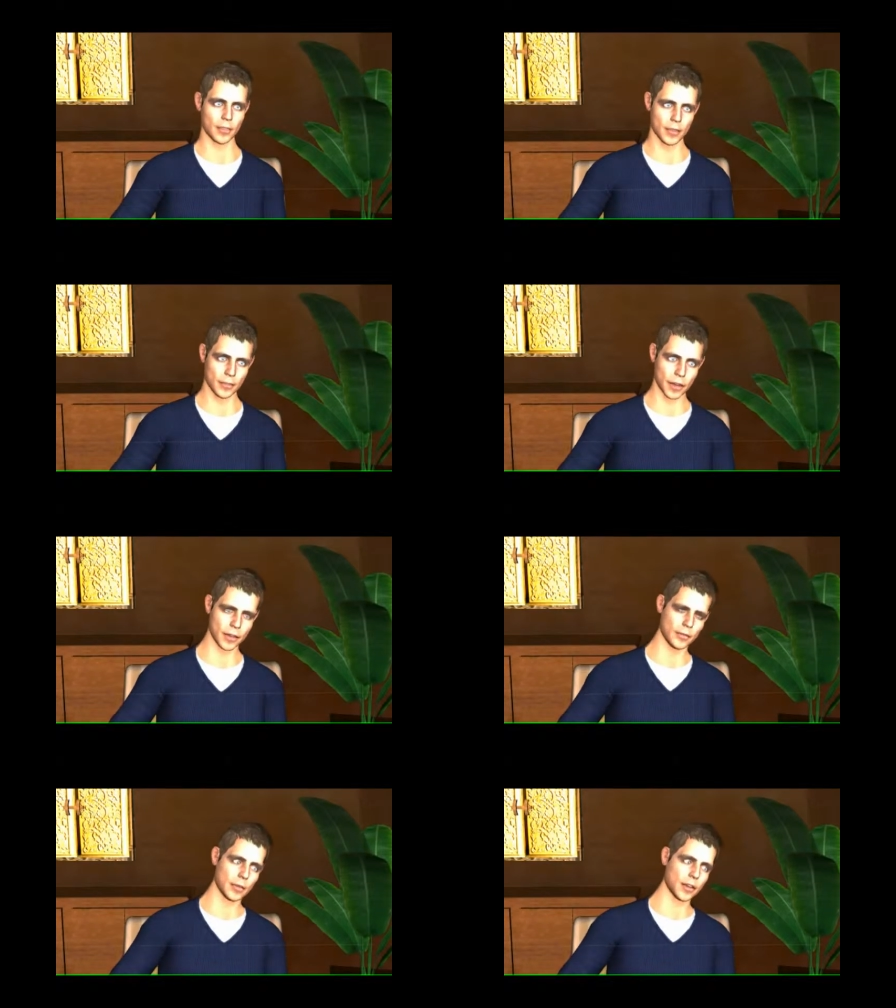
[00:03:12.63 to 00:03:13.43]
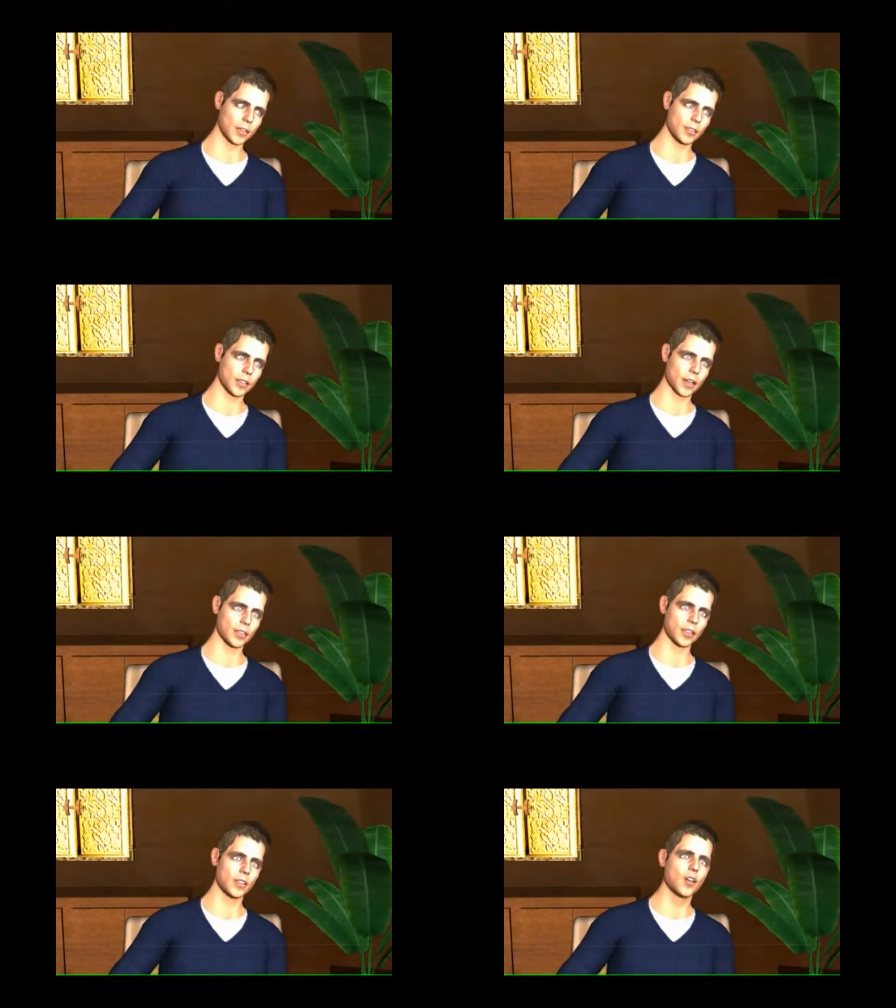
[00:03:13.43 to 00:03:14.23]
Elizabeth Dayton
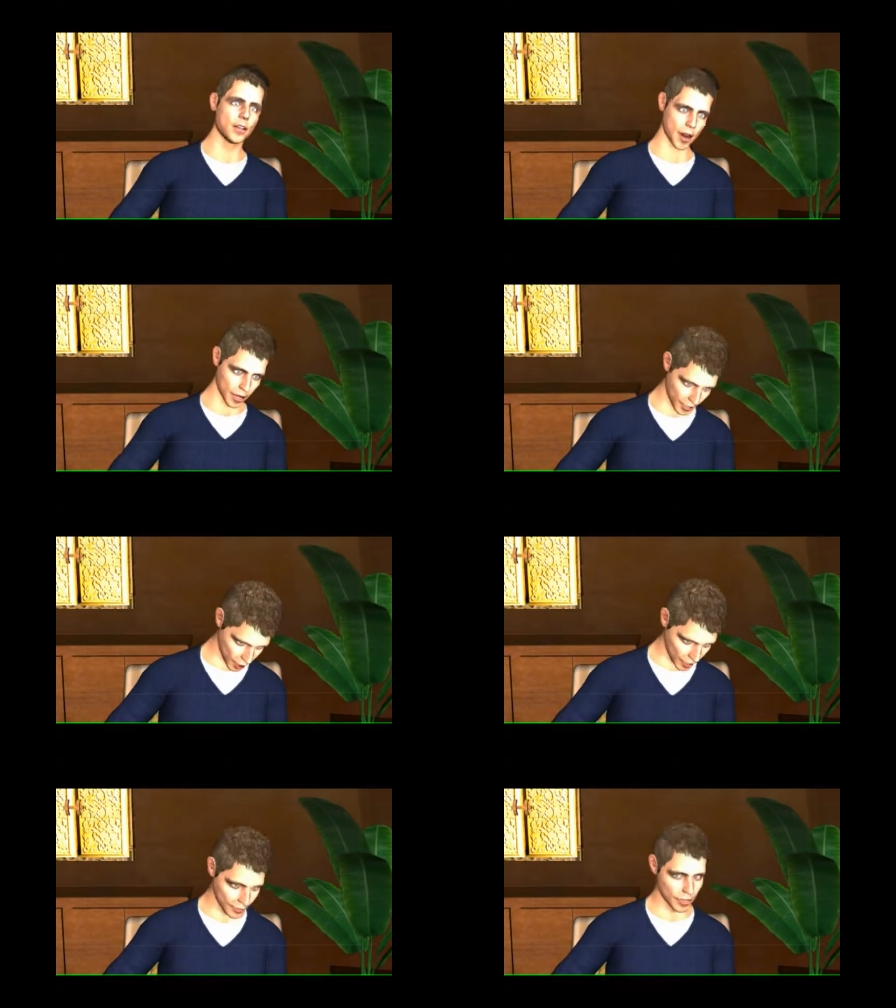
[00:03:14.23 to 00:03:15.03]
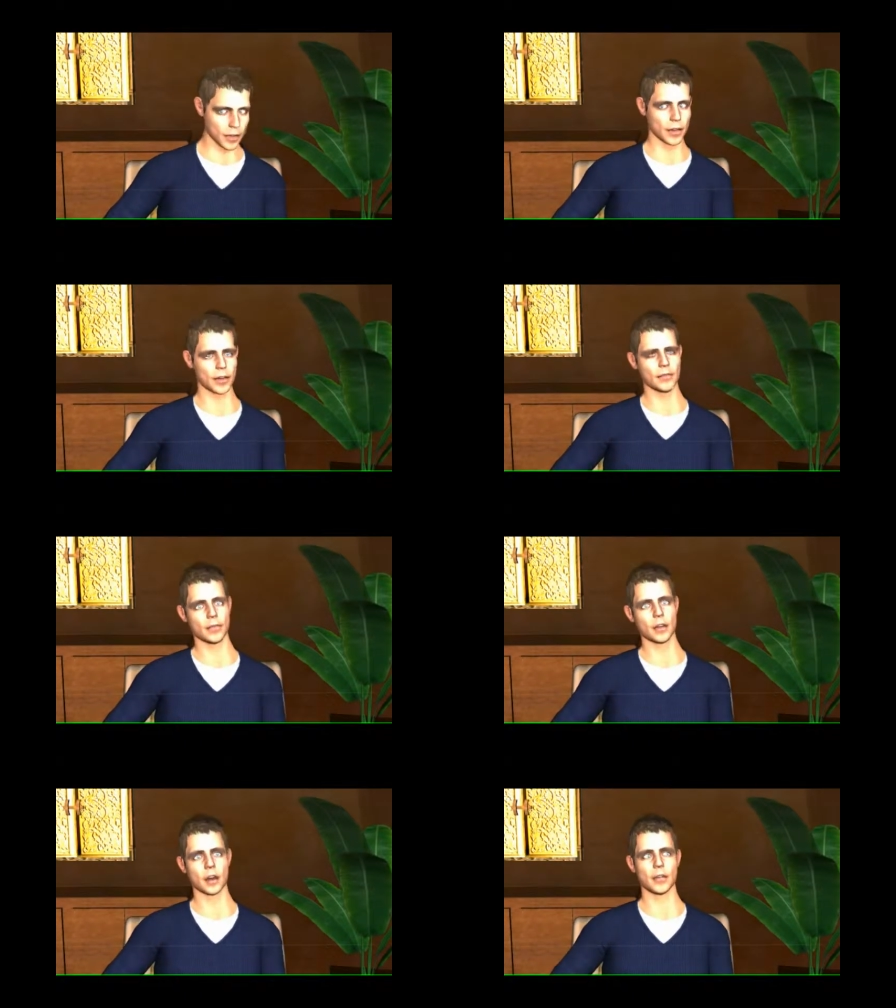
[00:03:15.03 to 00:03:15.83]
had the great idea
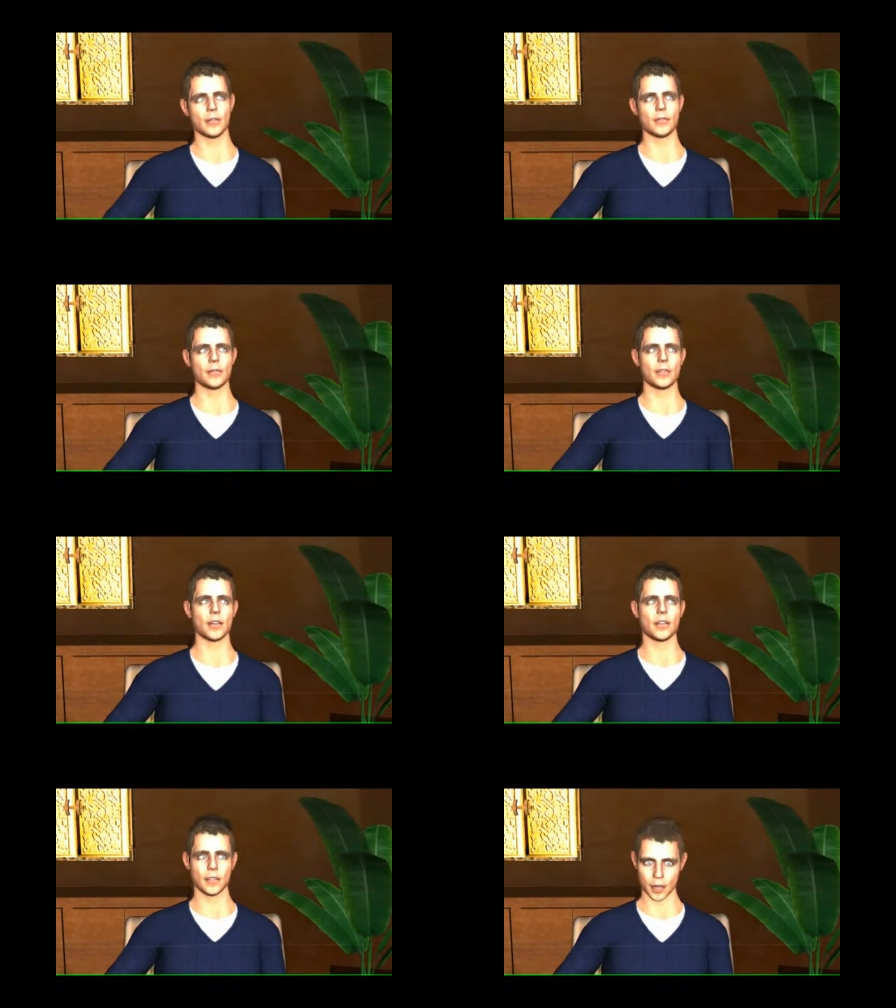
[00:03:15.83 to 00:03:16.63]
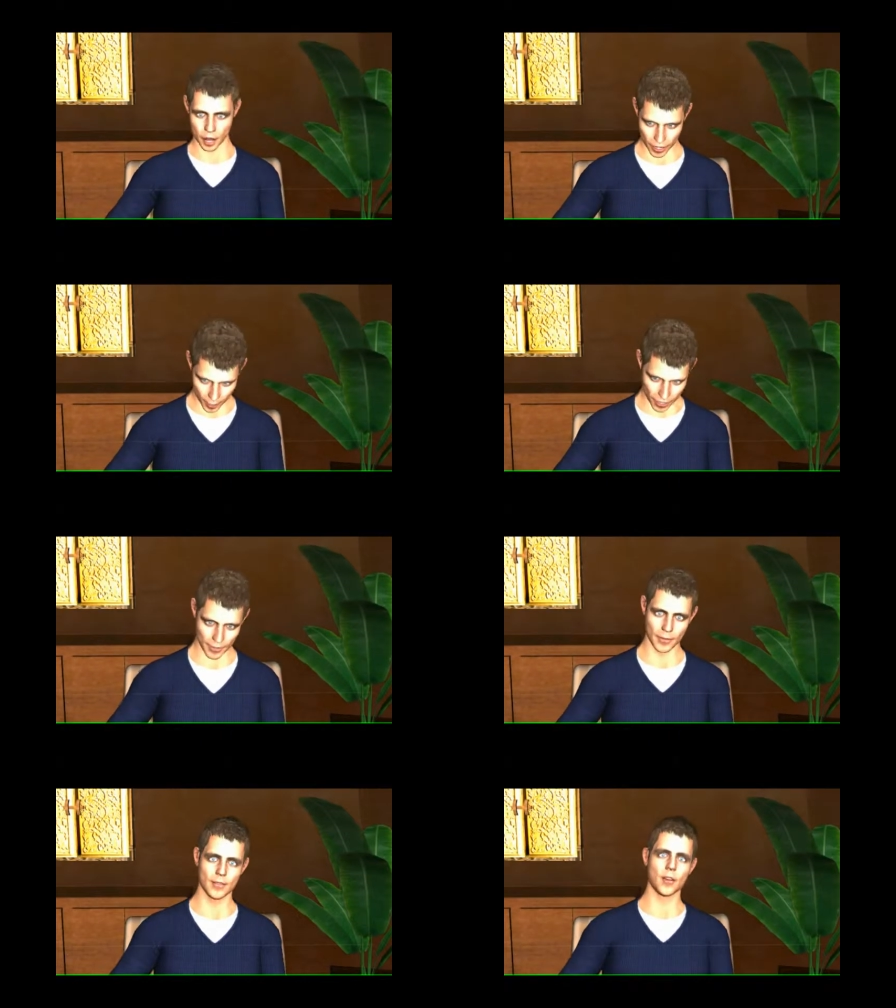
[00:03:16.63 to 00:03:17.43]
that Dull and Boring
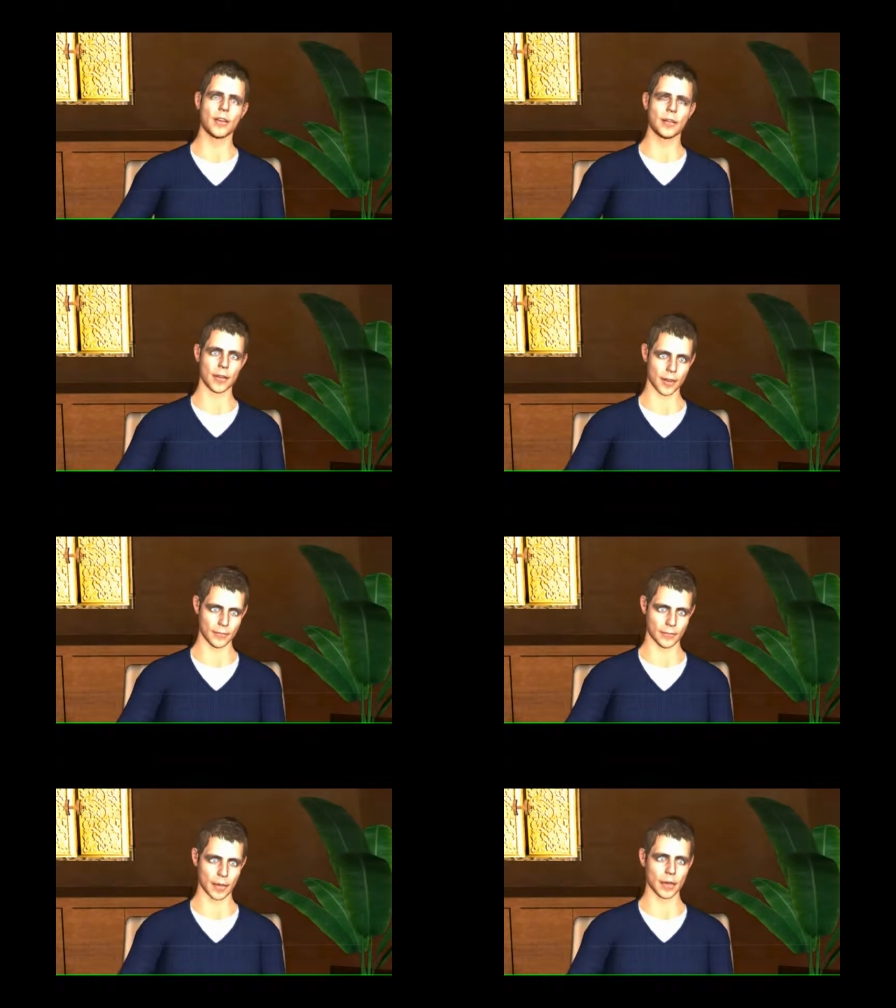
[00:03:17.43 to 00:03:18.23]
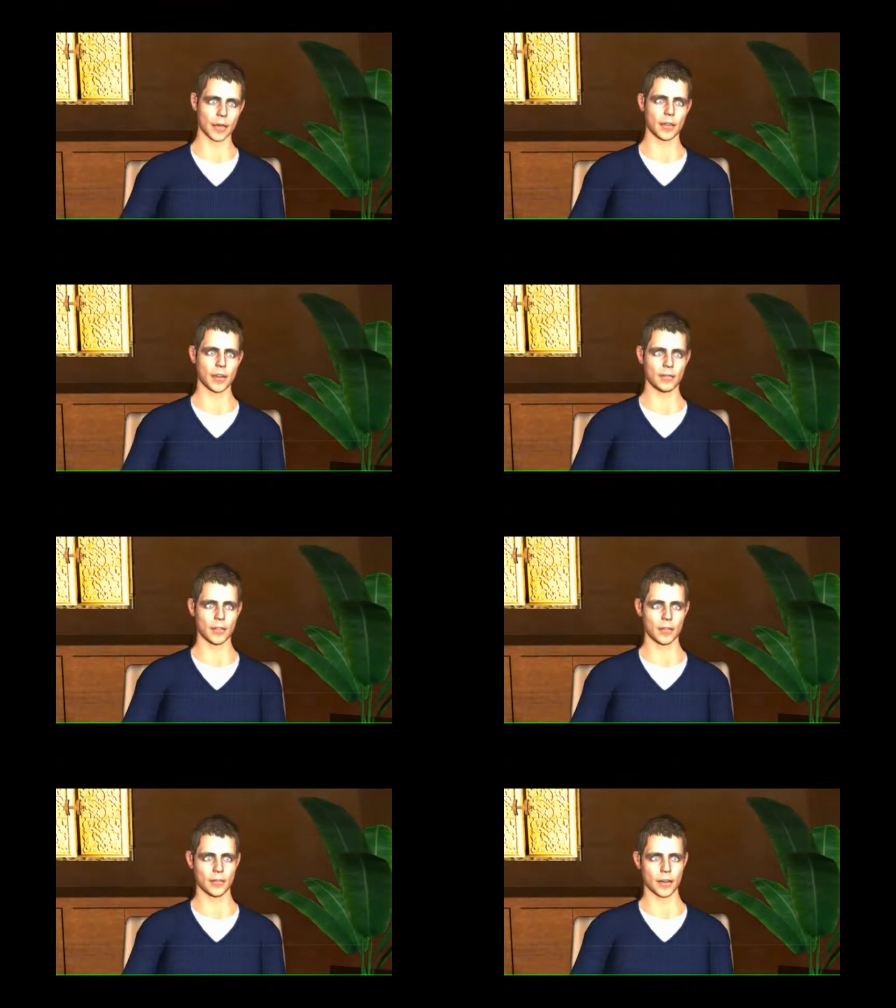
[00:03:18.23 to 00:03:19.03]
should become
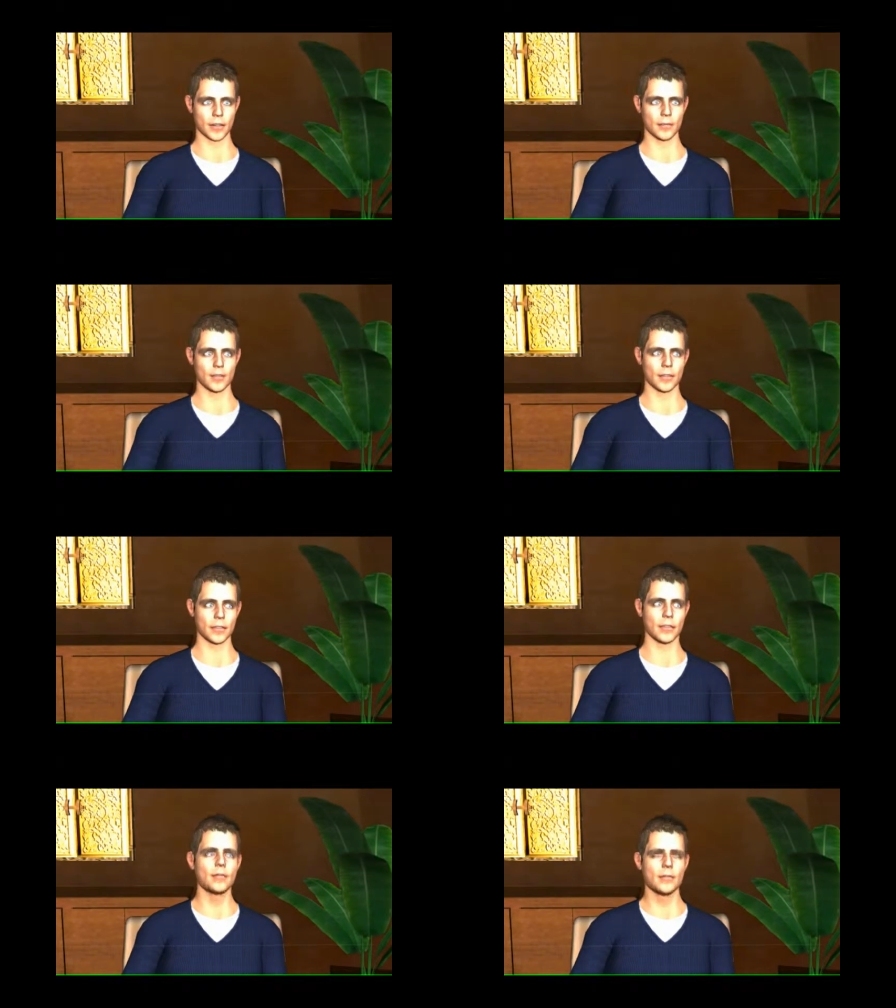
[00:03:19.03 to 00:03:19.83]
twin communities.